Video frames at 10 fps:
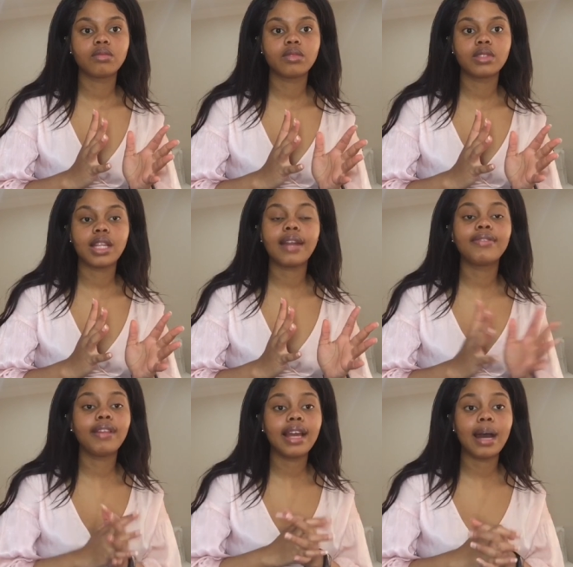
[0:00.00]
that
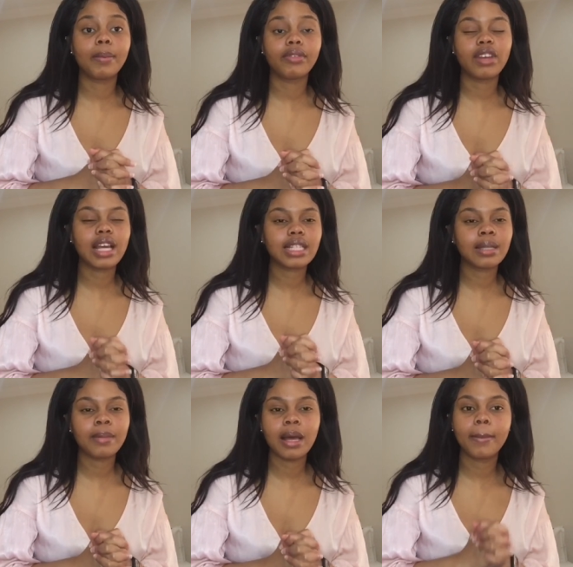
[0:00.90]
flare up of
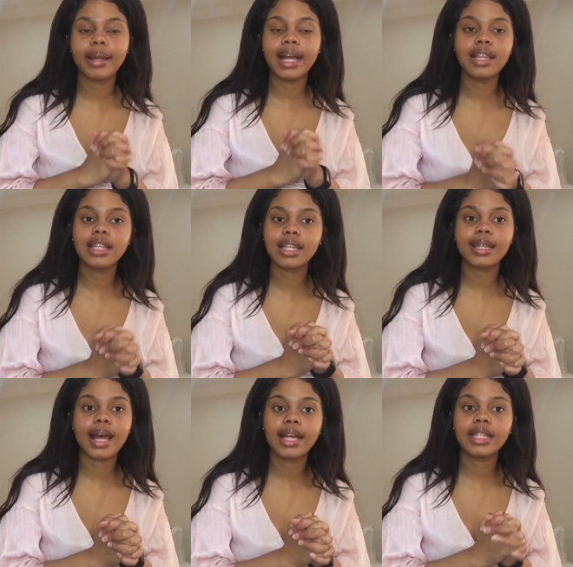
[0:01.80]
eczema but other than
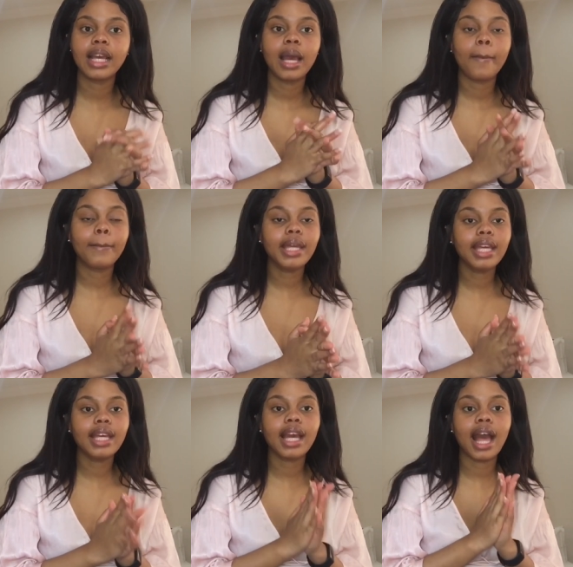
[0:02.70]
that
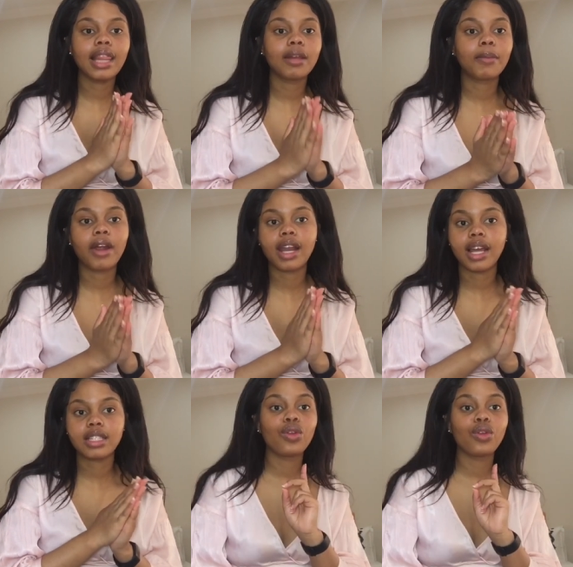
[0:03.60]
me and the
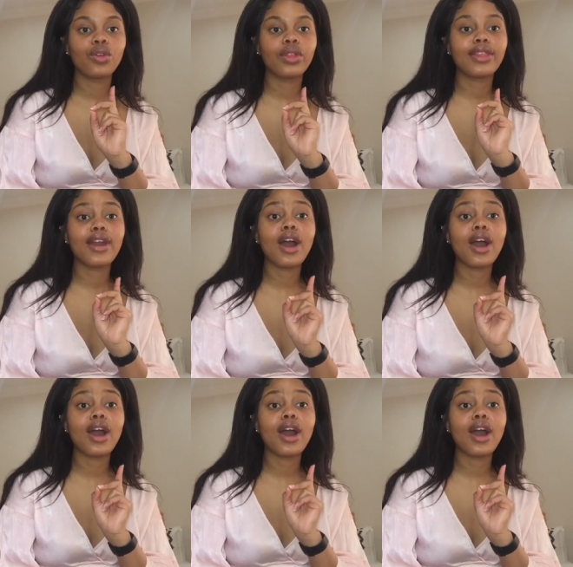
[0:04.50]
products, there